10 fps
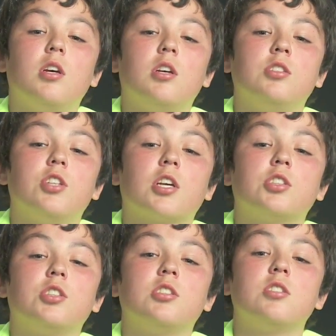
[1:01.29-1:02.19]

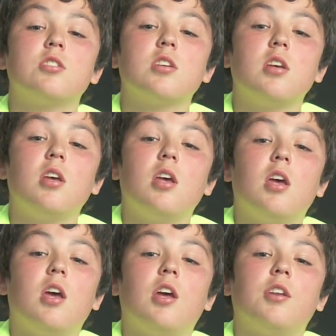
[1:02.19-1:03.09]
injections,
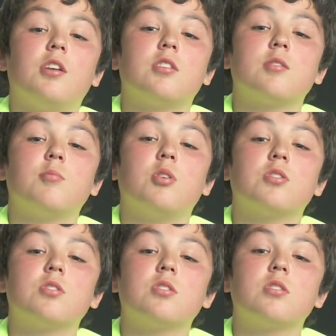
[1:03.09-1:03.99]
and it's
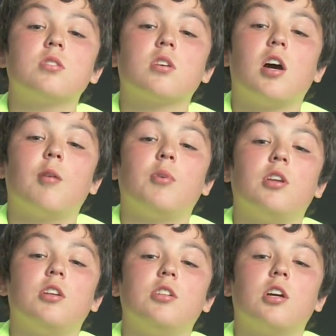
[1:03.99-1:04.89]
most common
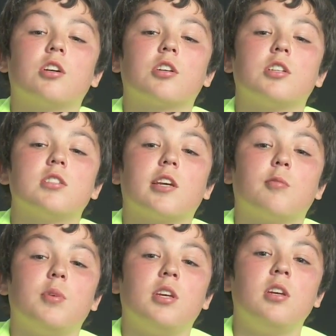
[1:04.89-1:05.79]
in younger kids
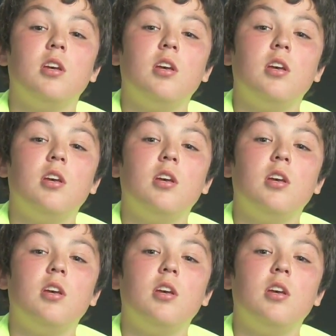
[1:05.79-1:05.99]
like me.